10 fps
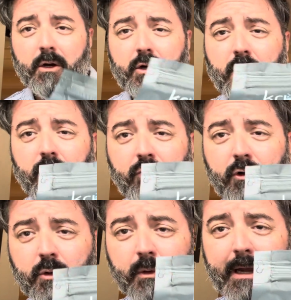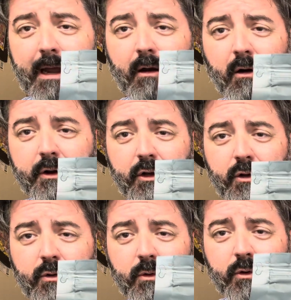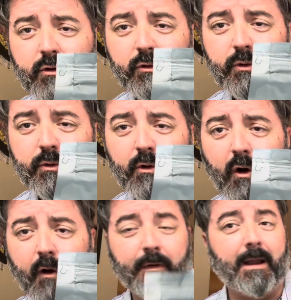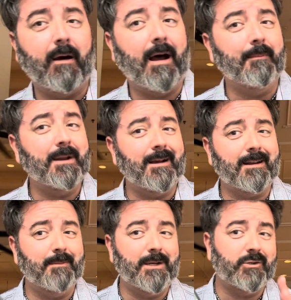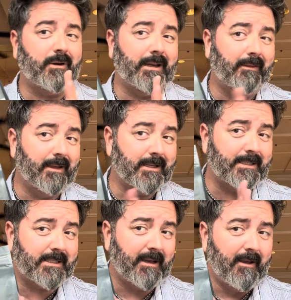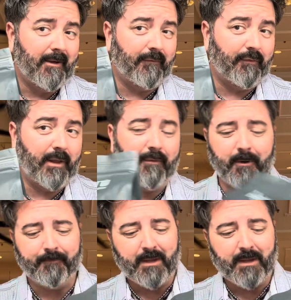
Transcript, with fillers: KRU, K-R-U, KRU Coffee. Now, I'm not gonna be drinking this flavor.